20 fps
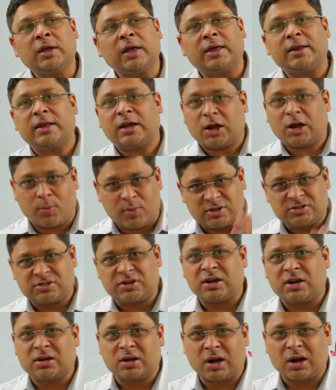in economic
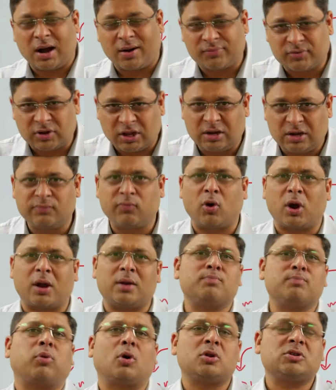statecraft, in
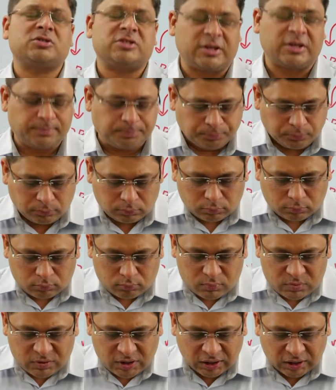foreign policy,
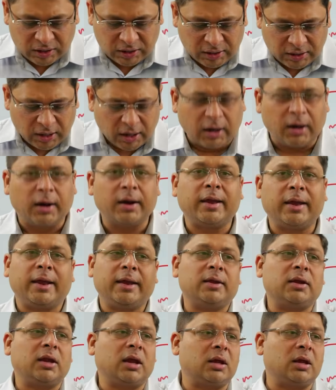
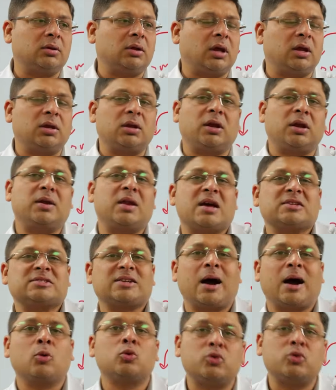in India's
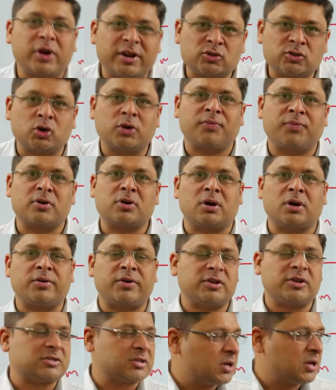outreach to different
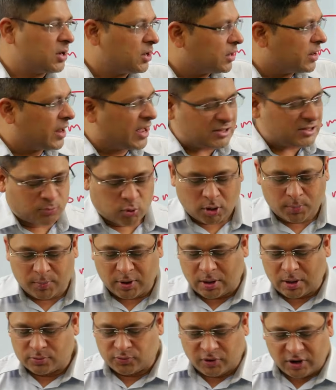countries, diaspora
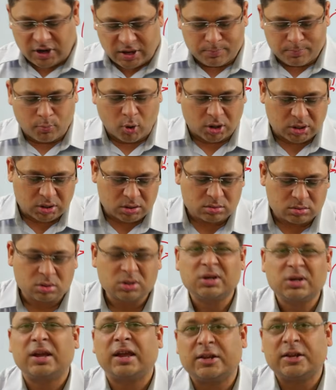becomes very important
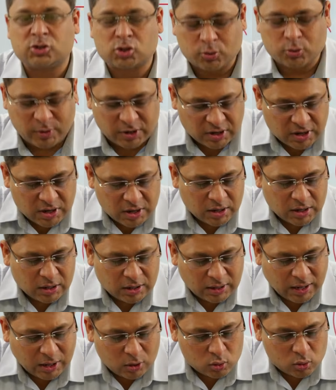instrument.
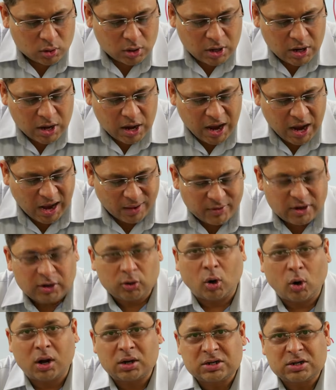Now, having
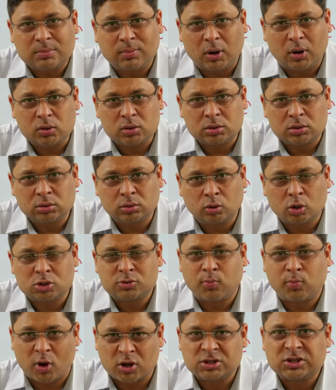talked about those
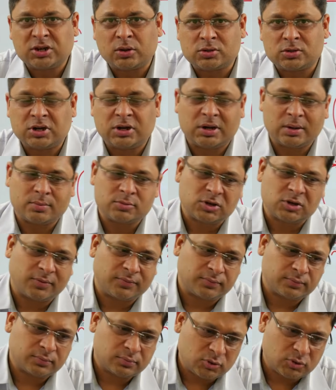positives in terms
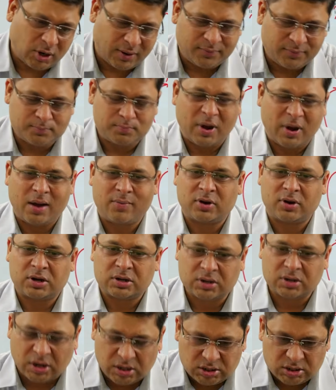of soft power,
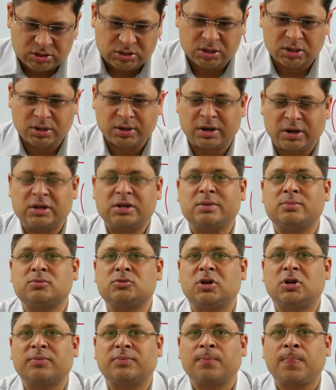culture, in
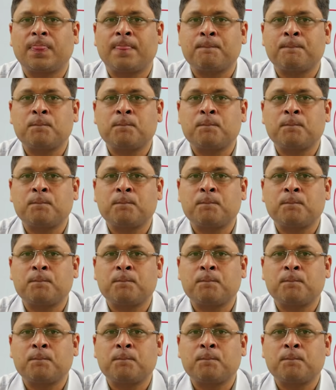terms of